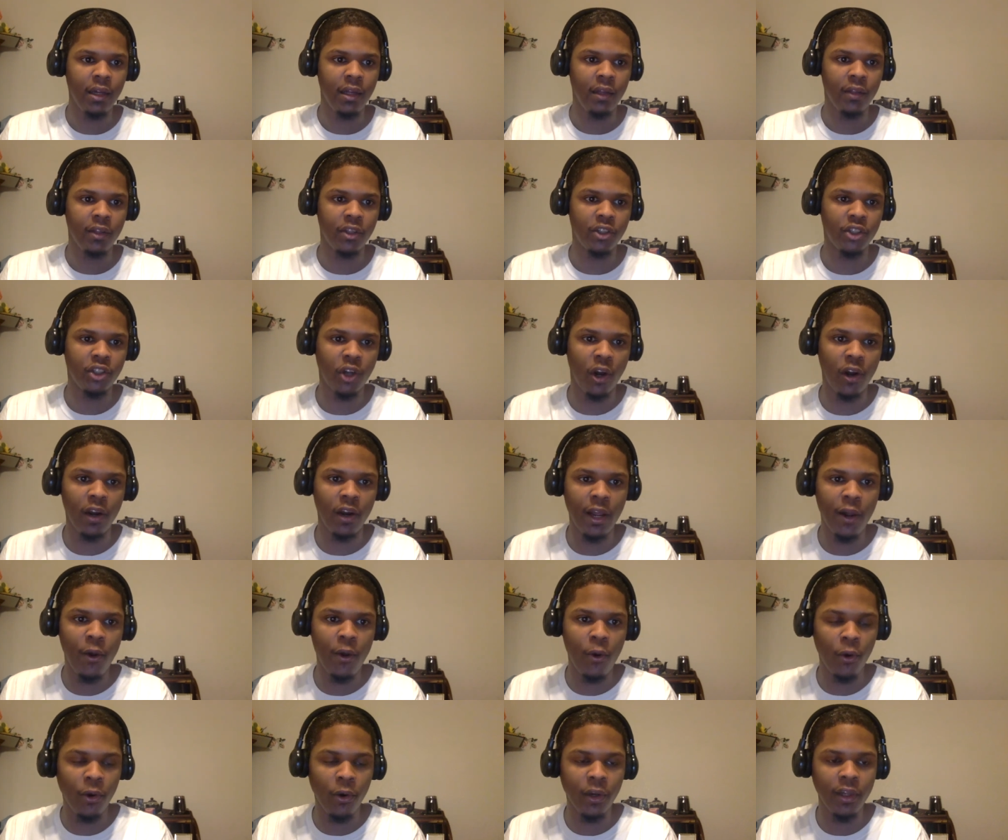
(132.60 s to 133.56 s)
the Charlotte
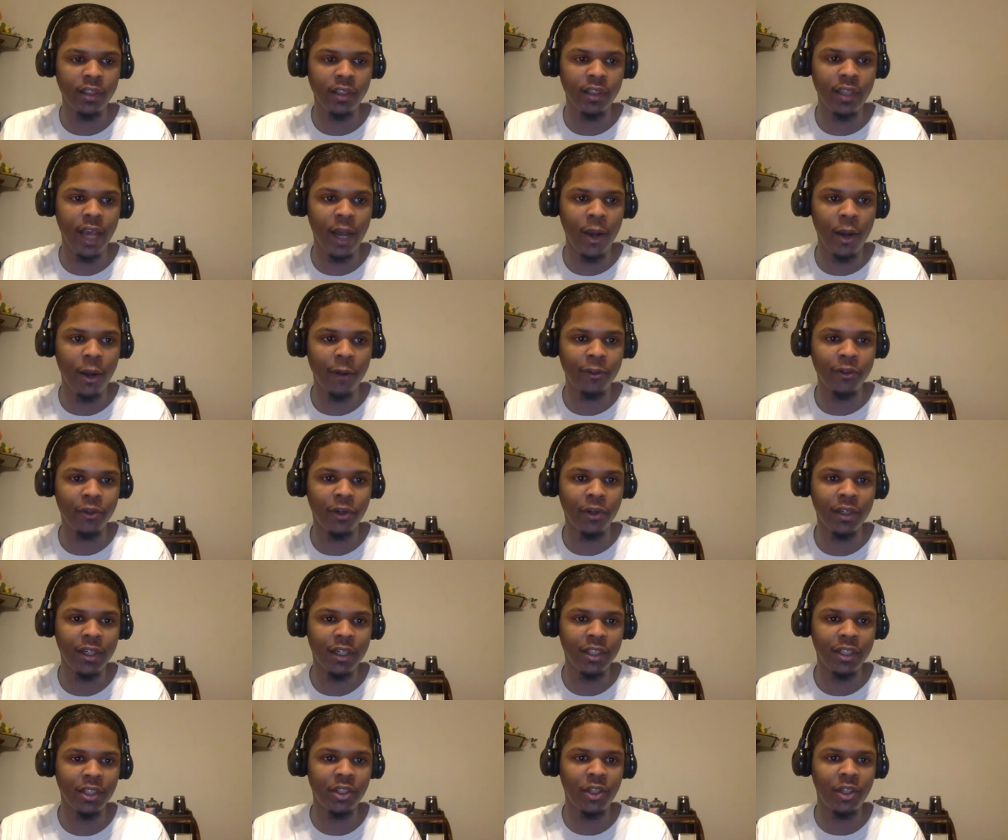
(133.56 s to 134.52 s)
Hornets got off to a
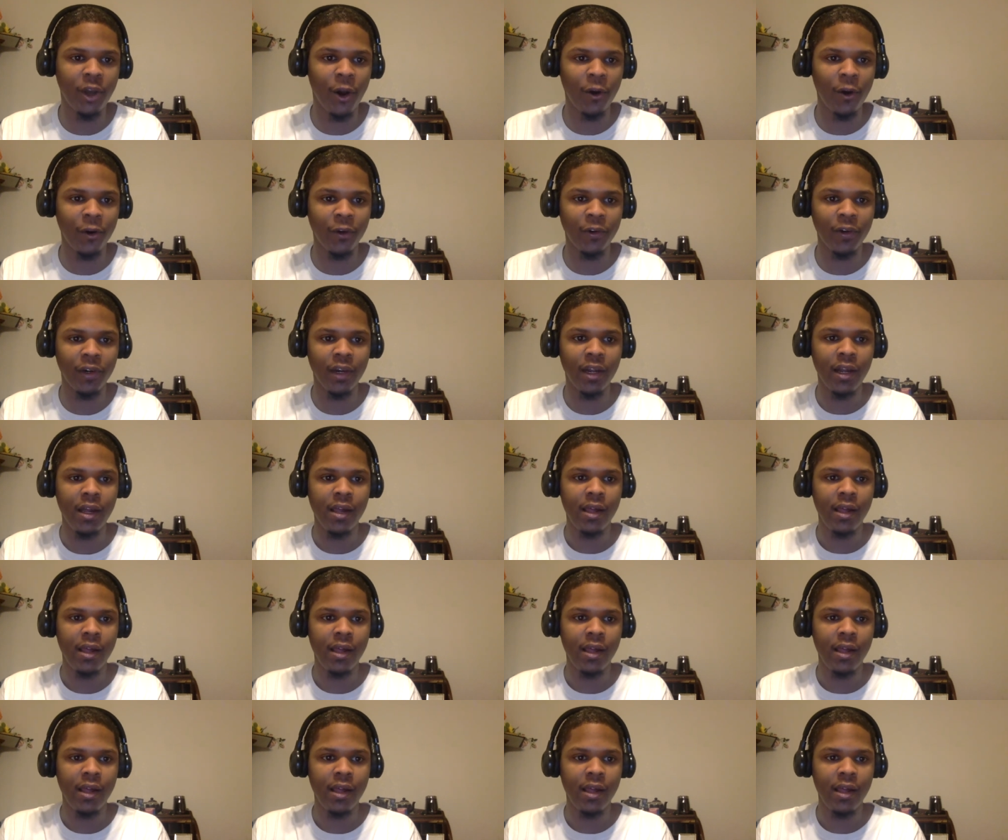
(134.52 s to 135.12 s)
good start.